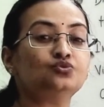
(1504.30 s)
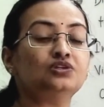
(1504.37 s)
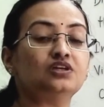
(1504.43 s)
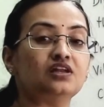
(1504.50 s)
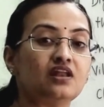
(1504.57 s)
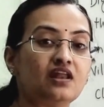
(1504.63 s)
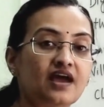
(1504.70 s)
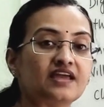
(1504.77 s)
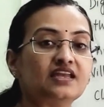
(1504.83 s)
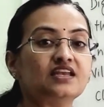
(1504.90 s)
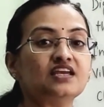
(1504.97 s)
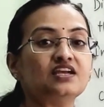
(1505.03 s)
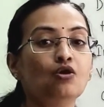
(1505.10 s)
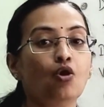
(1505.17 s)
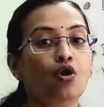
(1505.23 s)
the
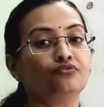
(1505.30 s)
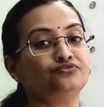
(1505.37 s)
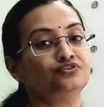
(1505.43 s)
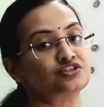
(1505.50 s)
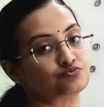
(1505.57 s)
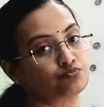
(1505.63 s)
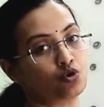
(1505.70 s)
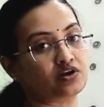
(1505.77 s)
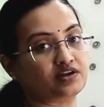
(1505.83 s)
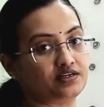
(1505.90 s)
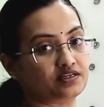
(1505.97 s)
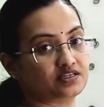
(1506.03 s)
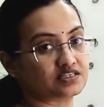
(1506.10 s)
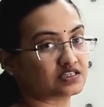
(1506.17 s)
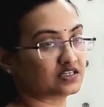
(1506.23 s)
lining of the small
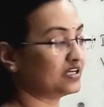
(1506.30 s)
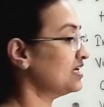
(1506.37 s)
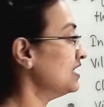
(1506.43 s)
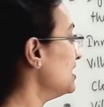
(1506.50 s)
intestine.